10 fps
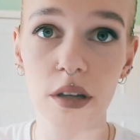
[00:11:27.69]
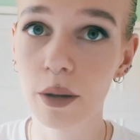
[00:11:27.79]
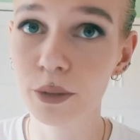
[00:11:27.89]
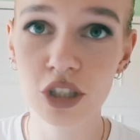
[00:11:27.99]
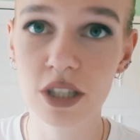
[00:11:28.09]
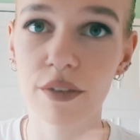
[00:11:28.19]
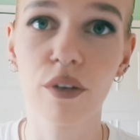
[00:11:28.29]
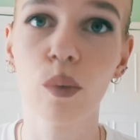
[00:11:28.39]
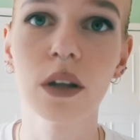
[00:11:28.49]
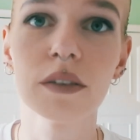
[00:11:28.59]
a bunch of
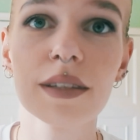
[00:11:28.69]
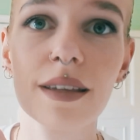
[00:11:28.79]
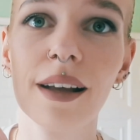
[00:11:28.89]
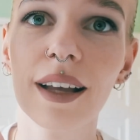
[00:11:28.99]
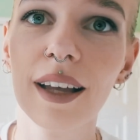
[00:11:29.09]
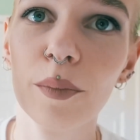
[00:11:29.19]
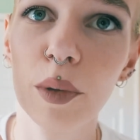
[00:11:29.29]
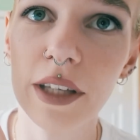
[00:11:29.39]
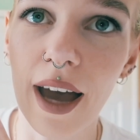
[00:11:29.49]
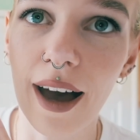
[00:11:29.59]
different ones.
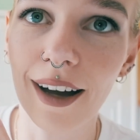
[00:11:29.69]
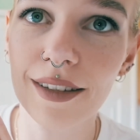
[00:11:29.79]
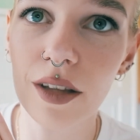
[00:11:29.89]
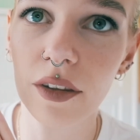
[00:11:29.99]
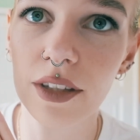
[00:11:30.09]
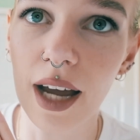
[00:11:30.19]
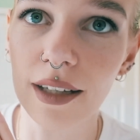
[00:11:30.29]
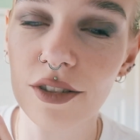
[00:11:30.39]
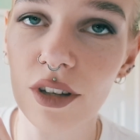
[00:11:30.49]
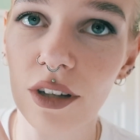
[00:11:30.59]
But yeah, I saw the
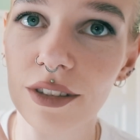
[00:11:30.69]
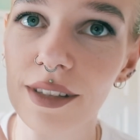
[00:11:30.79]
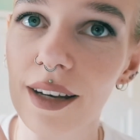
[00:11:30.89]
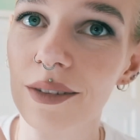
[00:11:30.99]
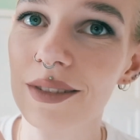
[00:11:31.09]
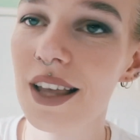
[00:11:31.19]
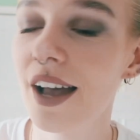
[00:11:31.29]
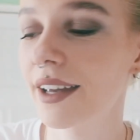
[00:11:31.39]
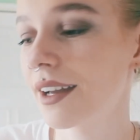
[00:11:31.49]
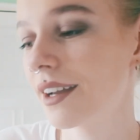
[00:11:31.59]
dinosaurs and I was
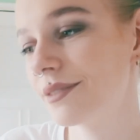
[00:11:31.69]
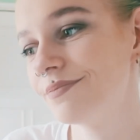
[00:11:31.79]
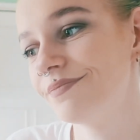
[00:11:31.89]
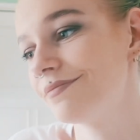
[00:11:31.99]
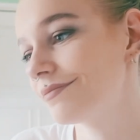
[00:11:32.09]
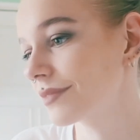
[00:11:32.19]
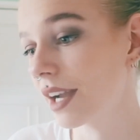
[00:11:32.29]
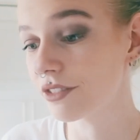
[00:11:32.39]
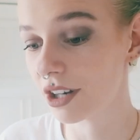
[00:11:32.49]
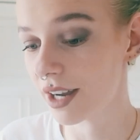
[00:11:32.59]
like,
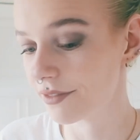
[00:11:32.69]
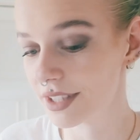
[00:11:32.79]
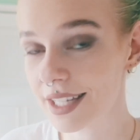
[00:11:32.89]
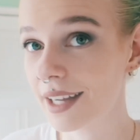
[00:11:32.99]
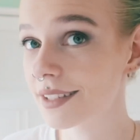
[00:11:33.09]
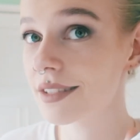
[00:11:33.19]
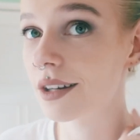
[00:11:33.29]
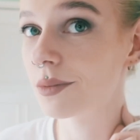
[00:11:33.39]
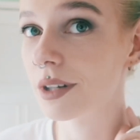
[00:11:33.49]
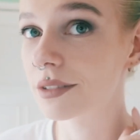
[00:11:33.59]
I've got to have the
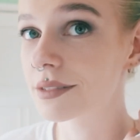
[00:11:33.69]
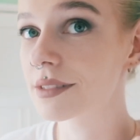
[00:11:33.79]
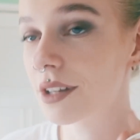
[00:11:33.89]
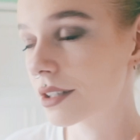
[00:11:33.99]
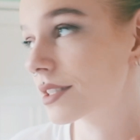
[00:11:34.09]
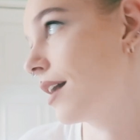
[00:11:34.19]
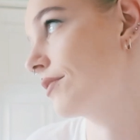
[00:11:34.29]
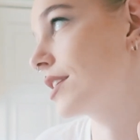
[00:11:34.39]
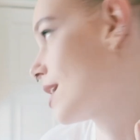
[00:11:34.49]
dinosaur ones, got to have the